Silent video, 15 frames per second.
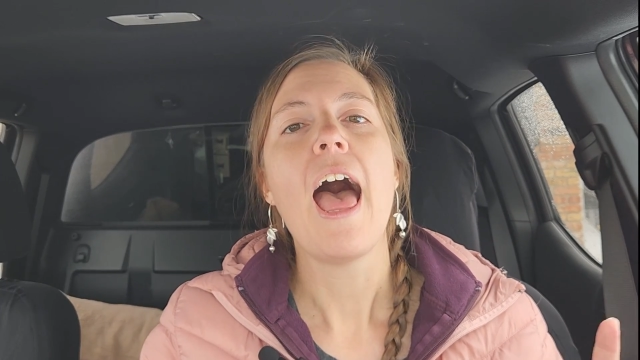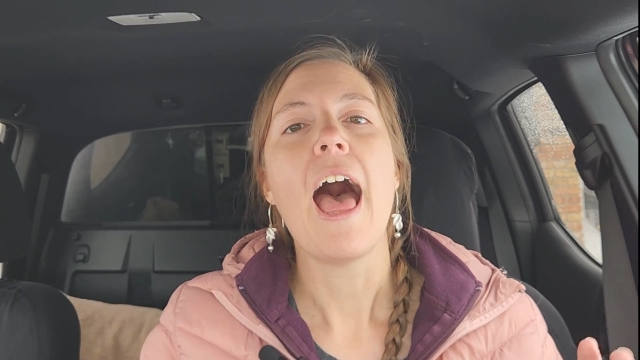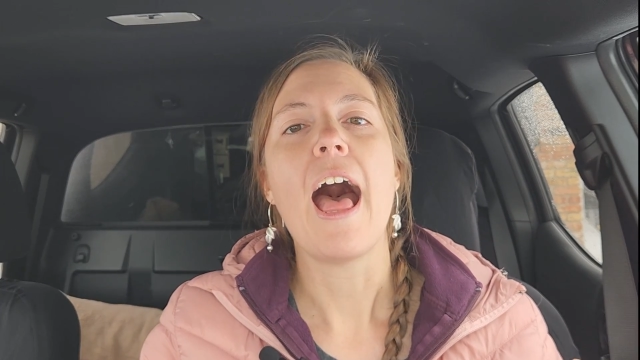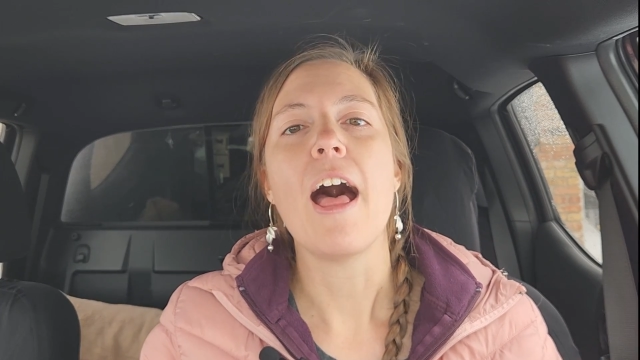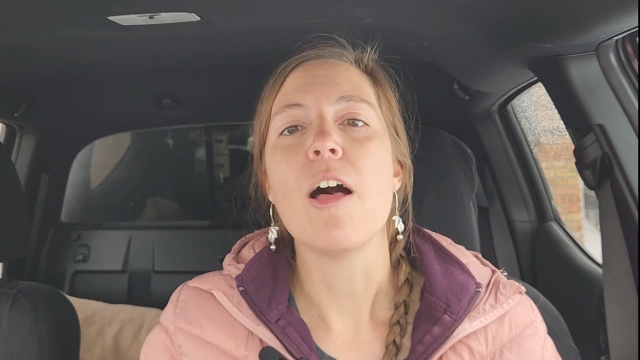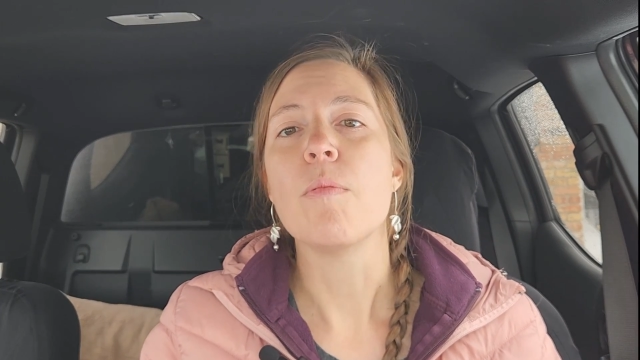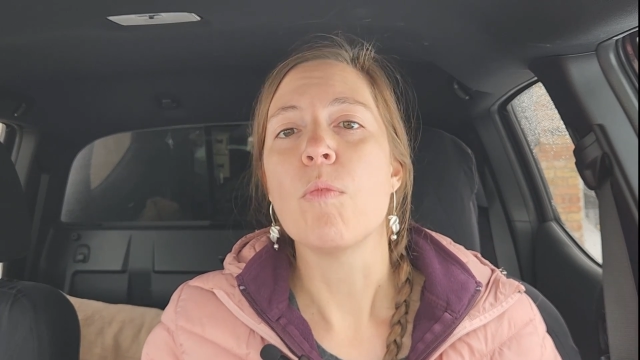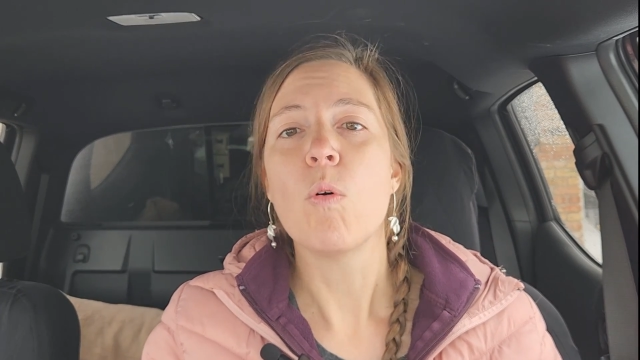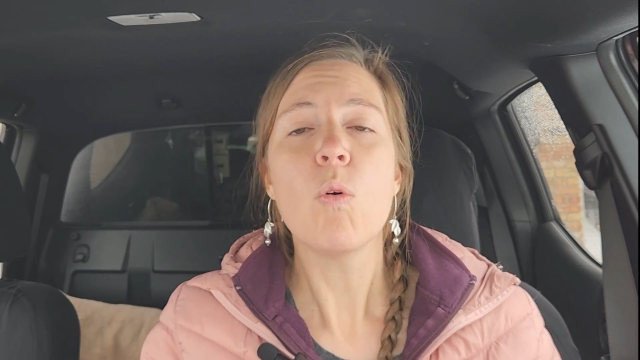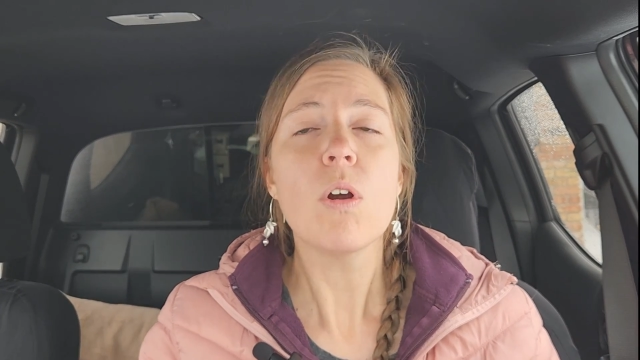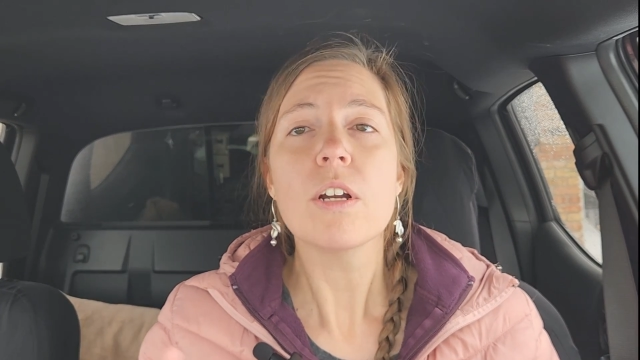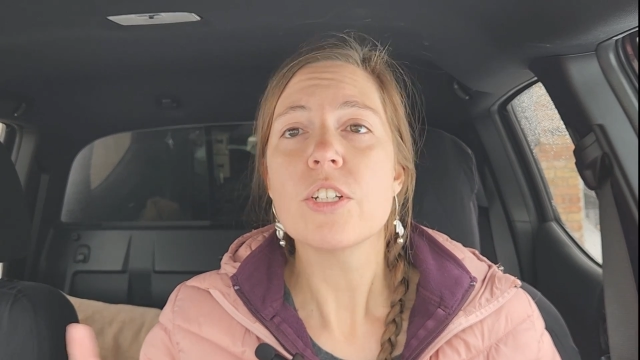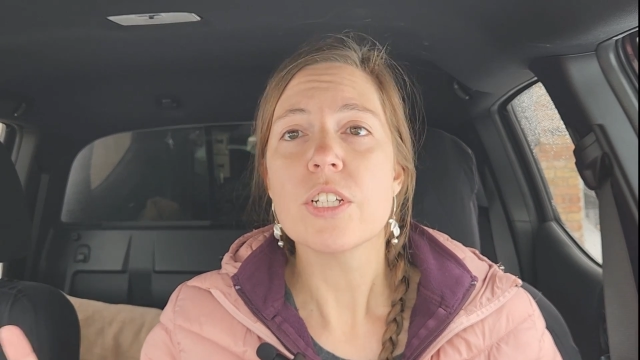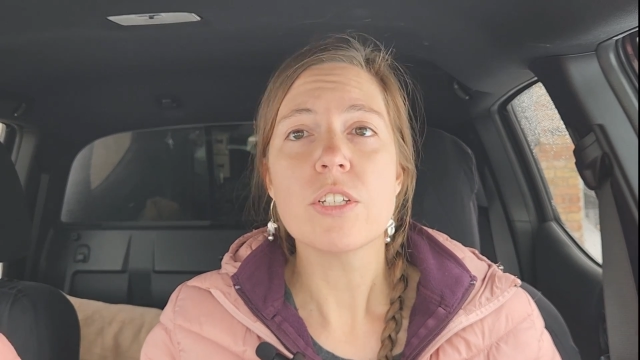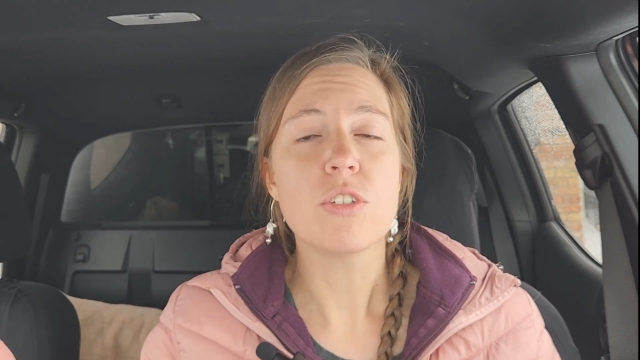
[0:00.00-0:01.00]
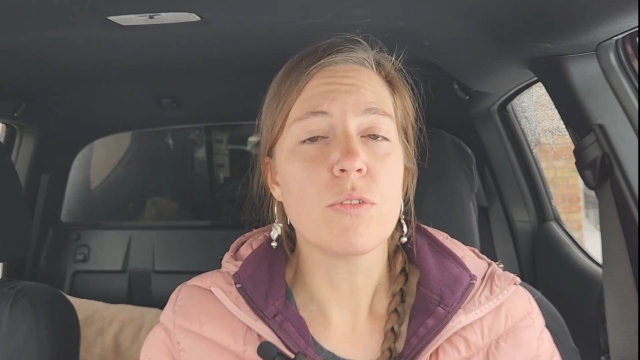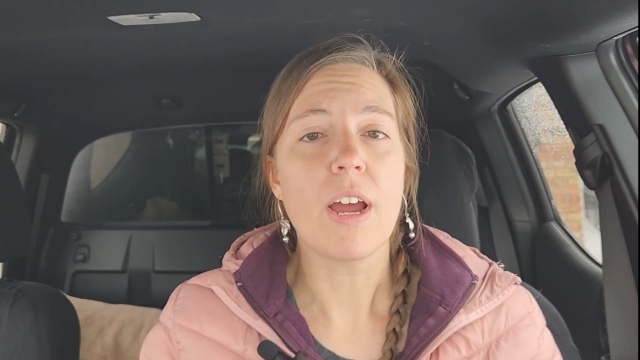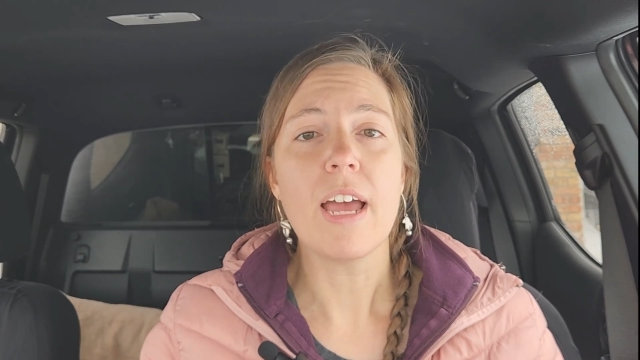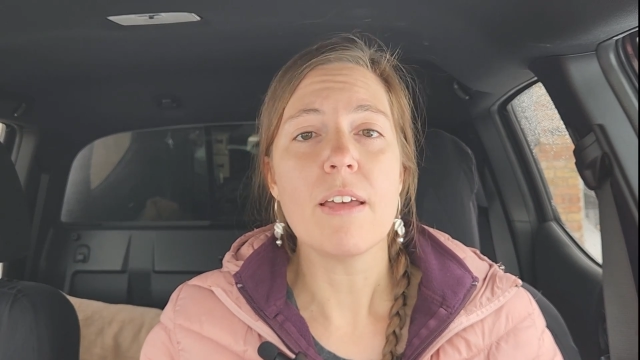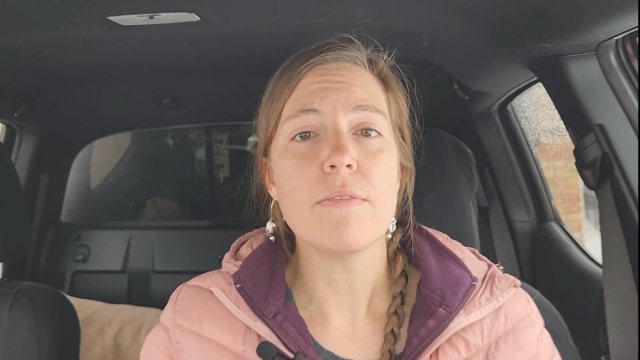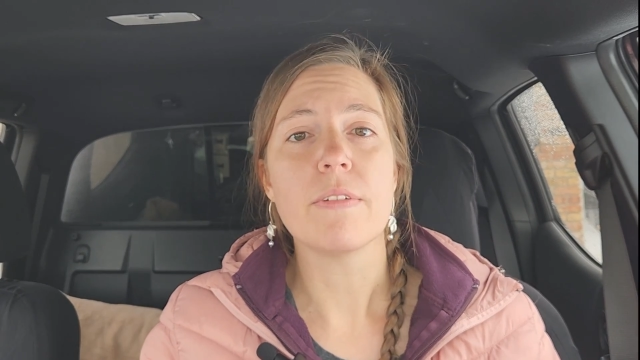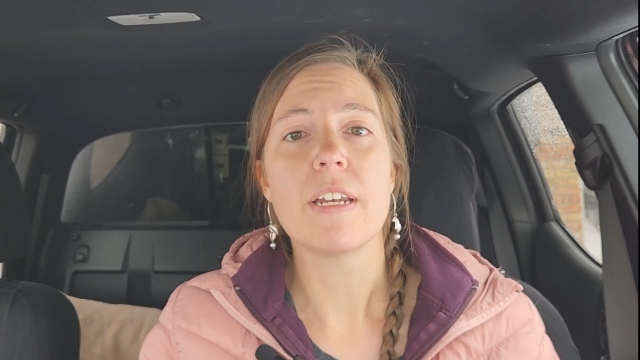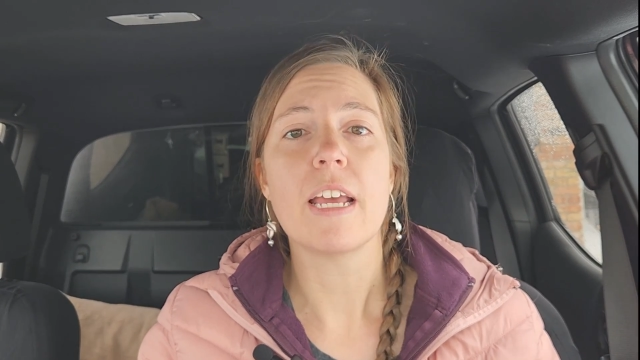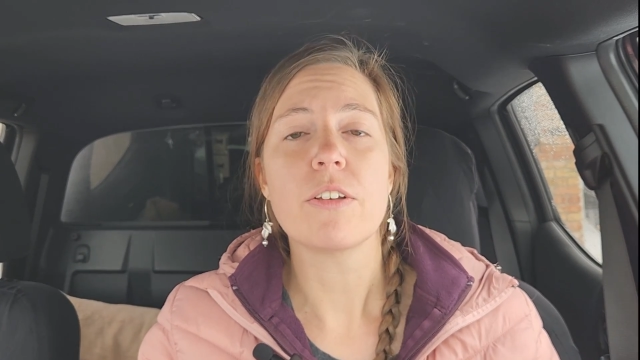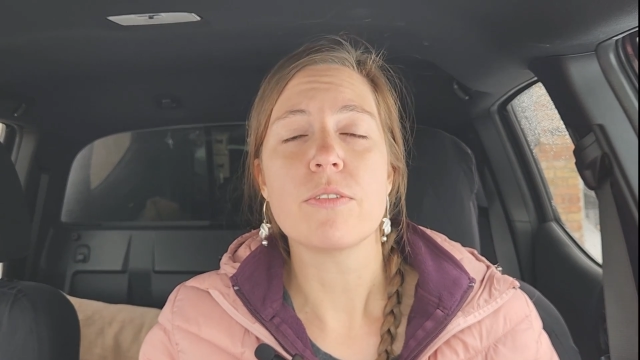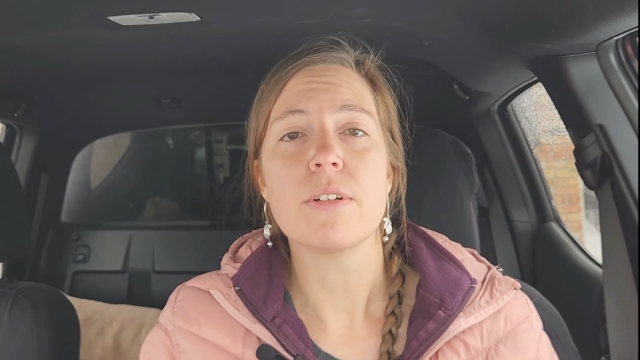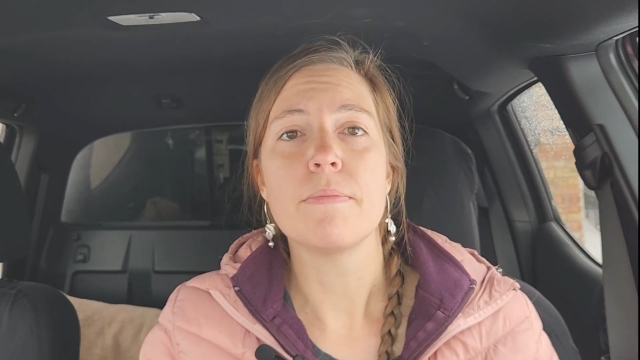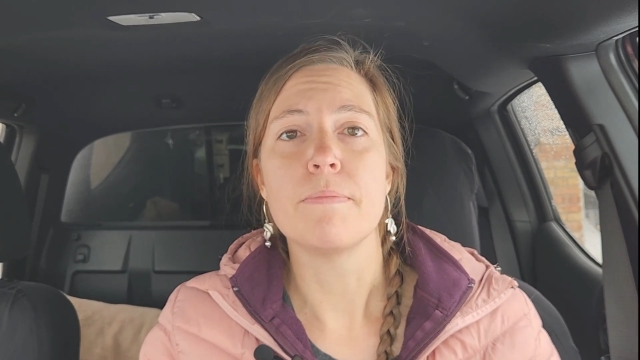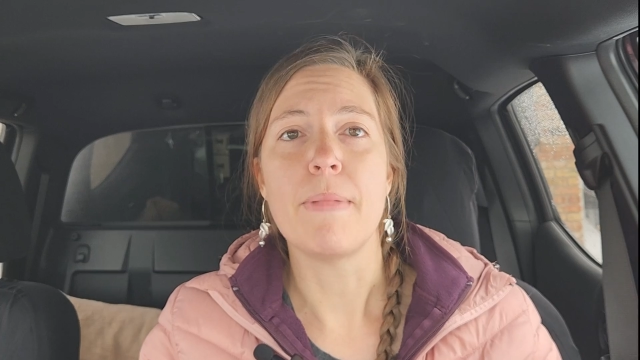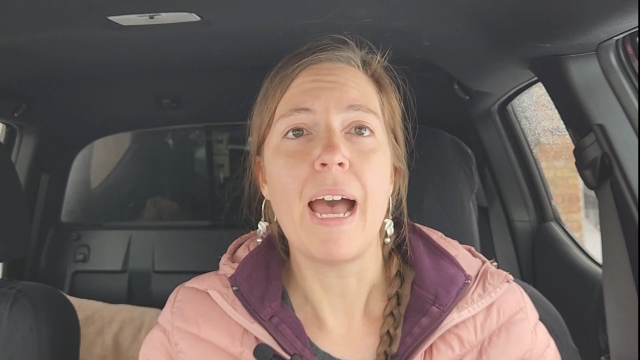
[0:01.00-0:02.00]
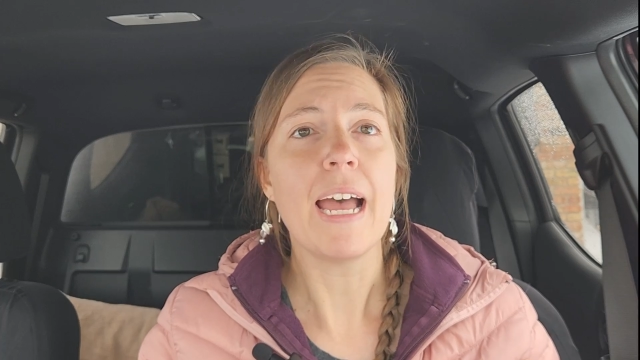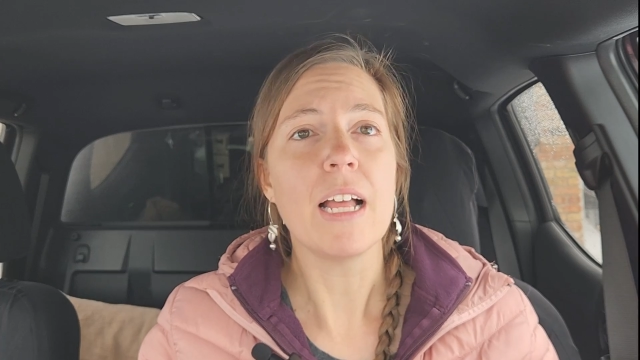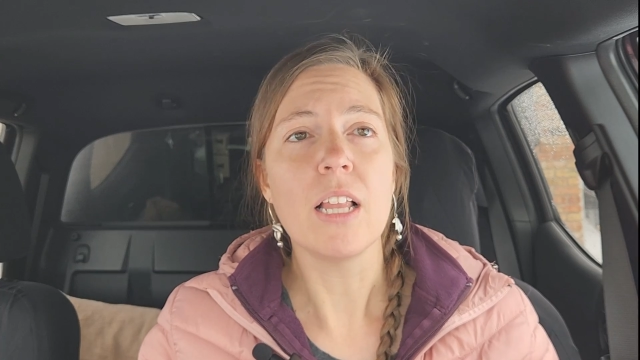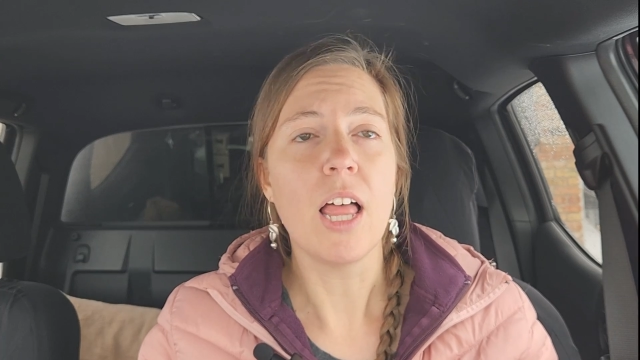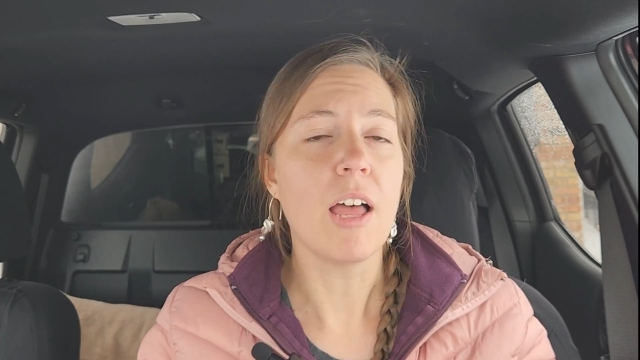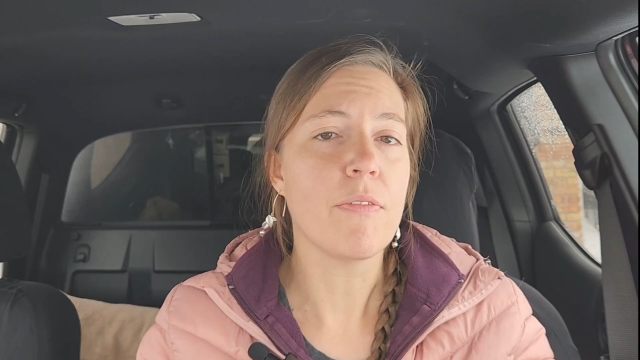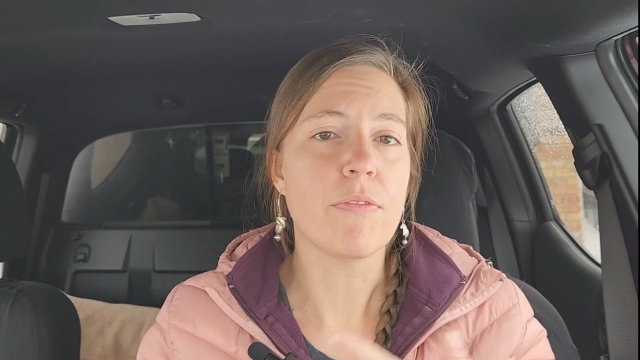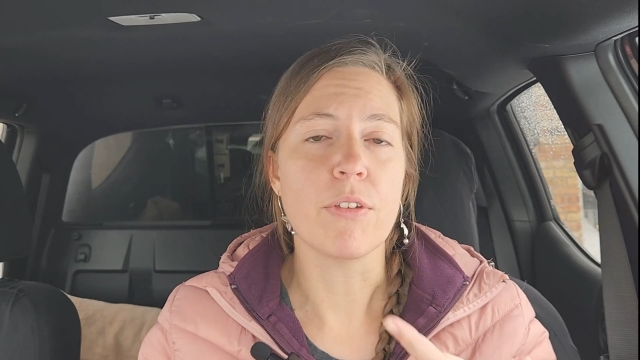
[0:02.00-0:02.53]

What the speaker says: or just drive an extra mile off